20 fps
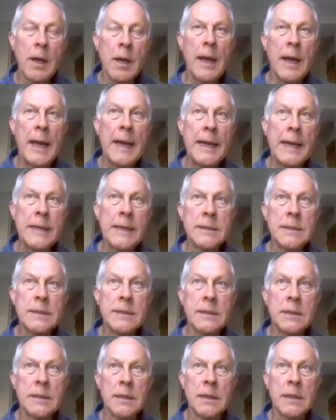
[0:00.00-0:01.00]
and
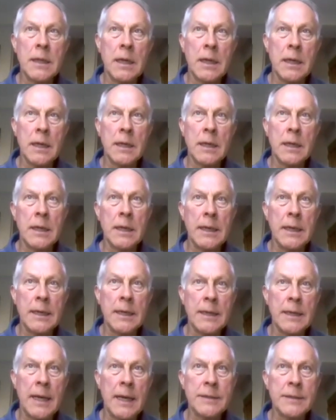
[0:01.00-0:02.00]
it
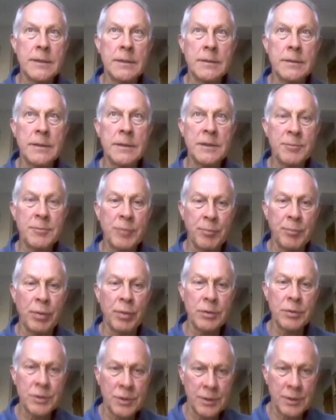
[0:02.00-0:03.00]
has a
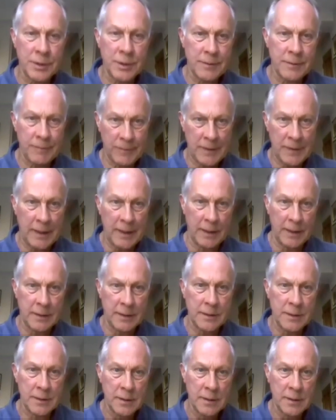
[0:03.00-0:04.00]
disproportionate
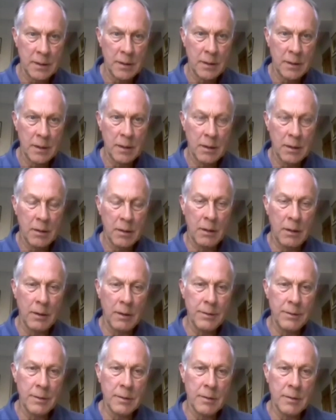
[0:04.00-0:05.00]
effect
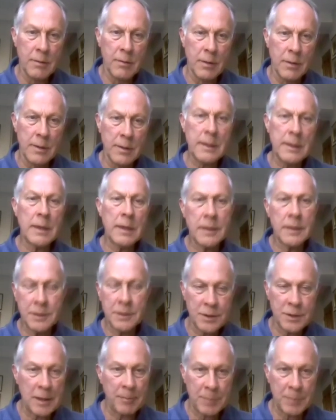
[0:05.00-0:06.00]
on large
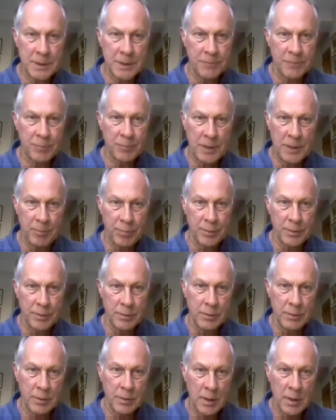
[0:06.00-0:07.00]
numbers of people
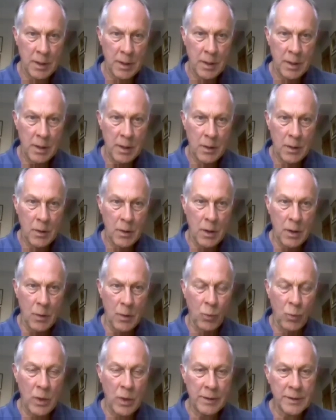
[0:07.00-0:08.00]

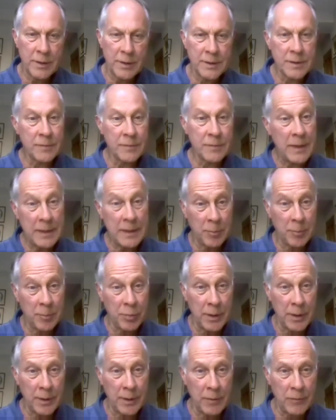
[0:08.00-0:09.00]
where it's
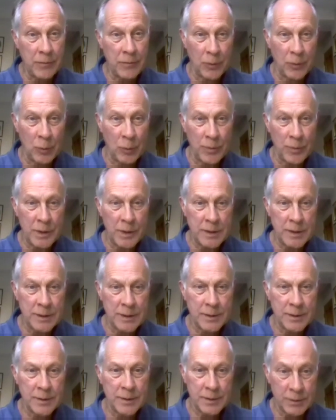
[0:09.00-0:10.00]
available in a form that
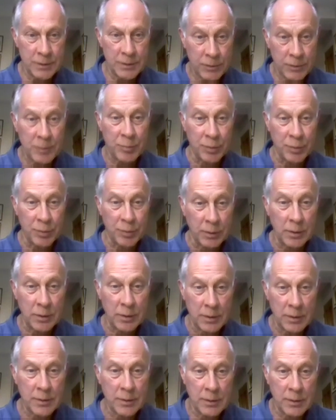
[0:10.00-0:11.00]
is suitable
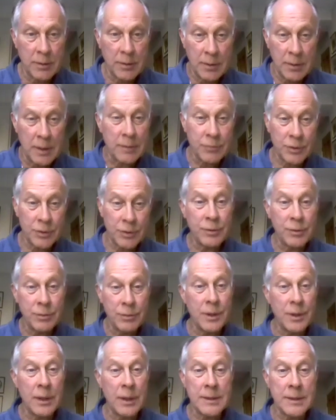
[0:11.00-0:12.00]
to
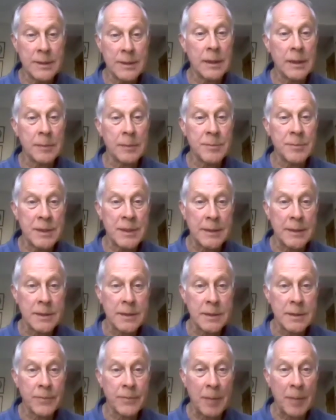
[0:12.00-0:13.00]
the circumstances
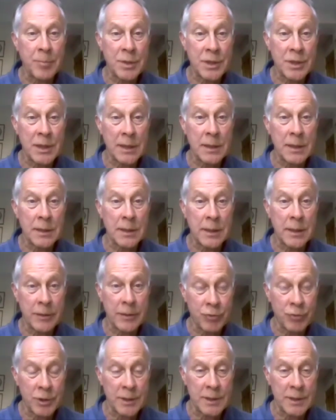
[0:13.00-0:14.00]
of that particular
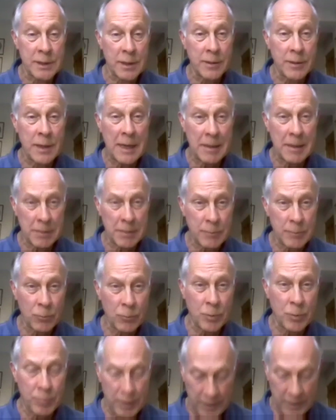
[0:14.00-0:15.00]
country. So that
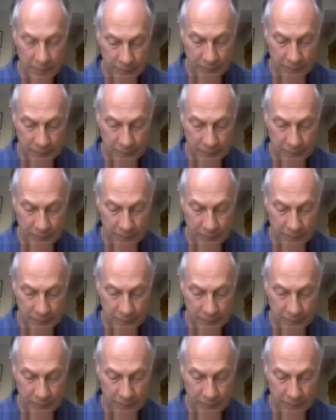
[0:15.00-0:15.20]
would be the